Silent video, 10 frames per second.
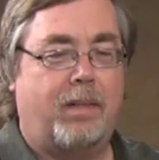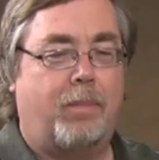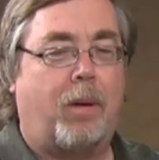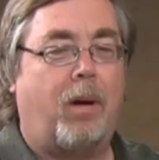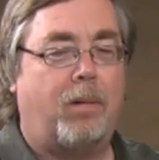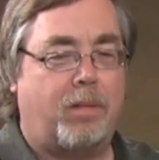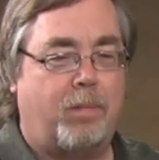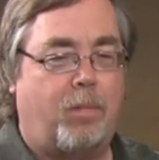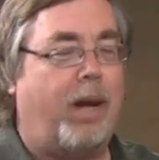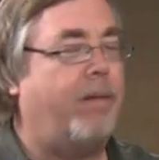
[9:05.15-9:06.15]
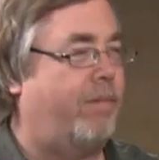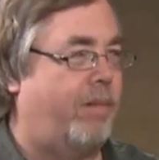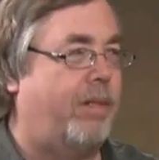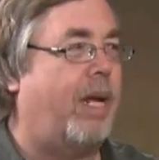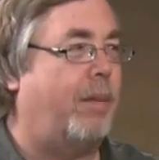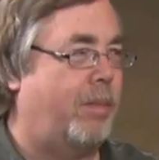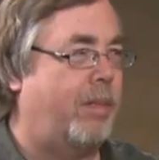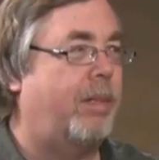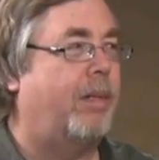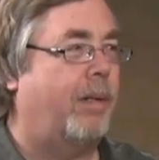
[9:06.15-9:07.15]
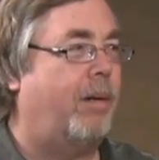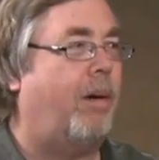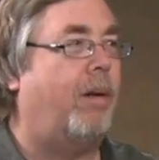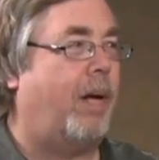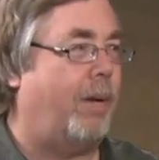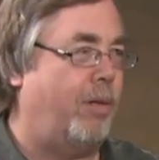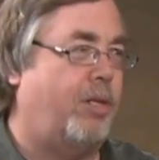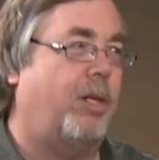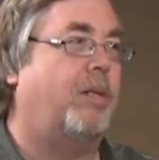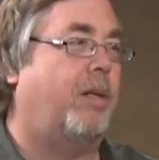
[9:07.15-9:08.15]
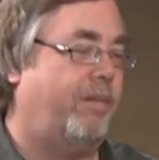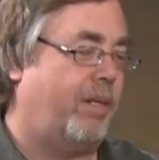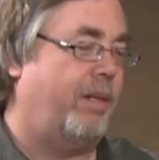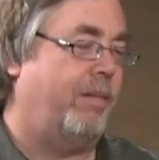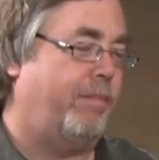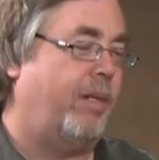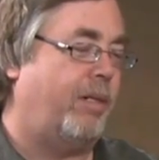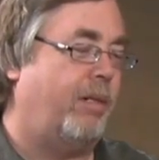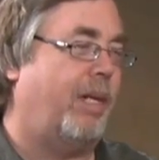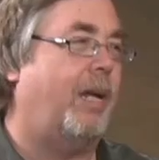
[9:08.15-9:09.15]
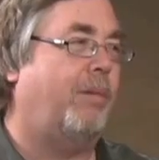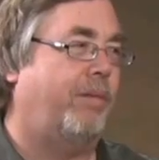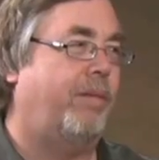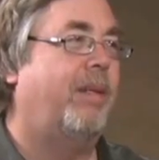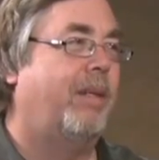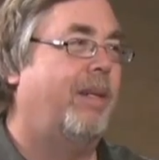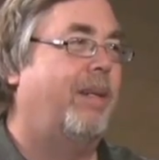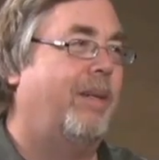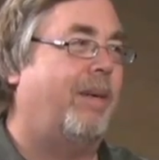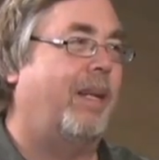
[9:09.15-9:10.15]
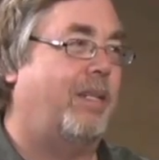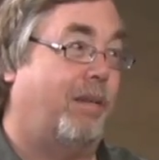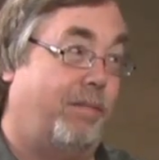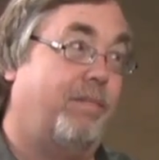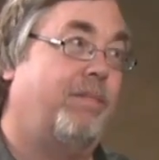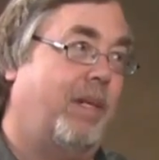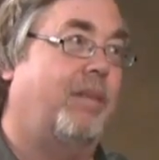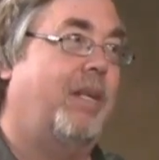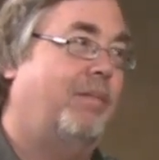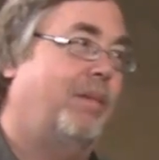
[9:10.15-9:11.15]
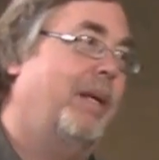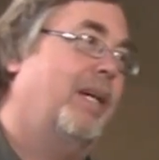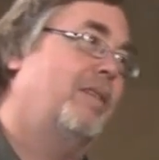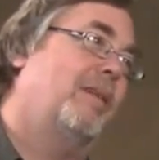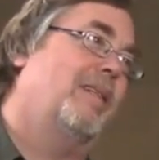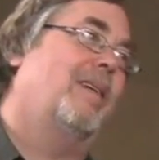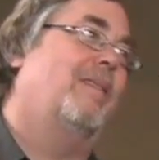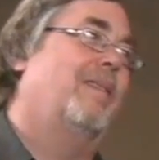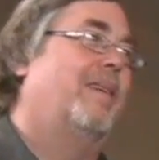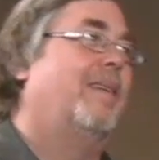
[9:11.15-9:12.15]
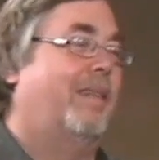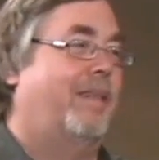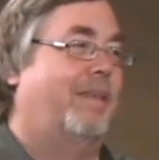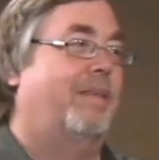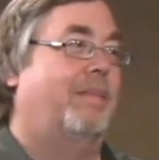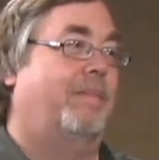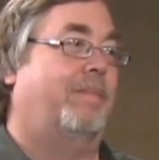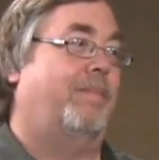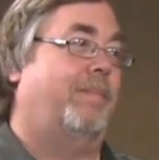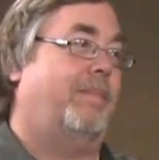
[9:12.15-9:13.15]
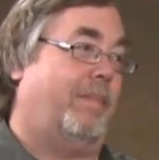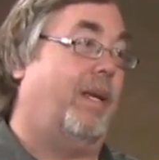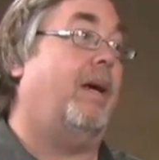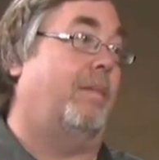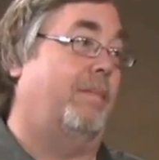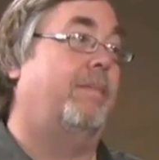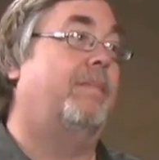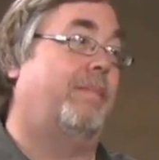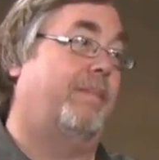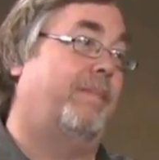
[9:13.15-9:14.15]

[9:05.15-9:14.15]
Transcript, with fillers: Lamar's wife taped all the Opry shows, so I have a pretty good tape of all that stuff taped from Nashua. Yeah, Lamar himself taped a lot. Yeah. Yeah.